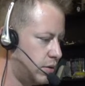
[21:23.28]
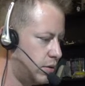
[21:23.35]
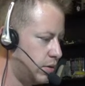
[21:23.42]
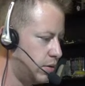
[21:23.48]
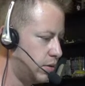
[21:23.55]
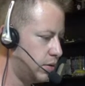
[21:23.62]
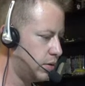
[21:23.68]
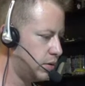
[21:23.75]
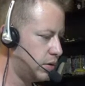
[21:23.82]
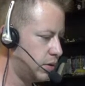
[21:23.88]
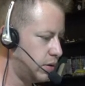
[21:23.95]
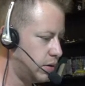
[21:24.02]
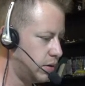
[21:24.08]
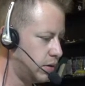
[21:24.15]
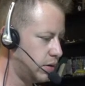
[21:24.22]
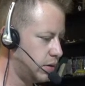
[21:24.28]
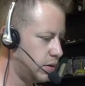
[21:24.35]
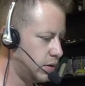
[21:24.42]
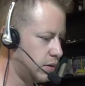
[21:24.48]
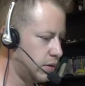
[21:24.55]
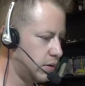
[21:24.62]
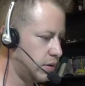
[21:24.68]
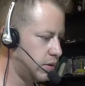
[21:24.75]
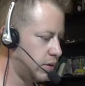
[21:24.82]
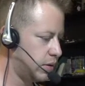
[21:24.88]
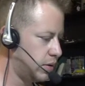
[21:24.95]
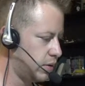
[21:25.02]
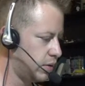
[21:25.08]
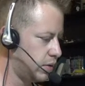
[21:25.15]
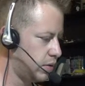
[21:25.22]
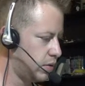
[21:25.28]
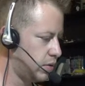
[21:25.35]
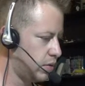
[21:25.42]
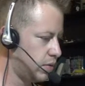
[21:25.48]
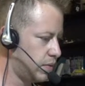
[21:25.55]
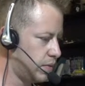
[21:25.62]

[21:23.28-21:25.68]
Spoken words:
Nobody speaks.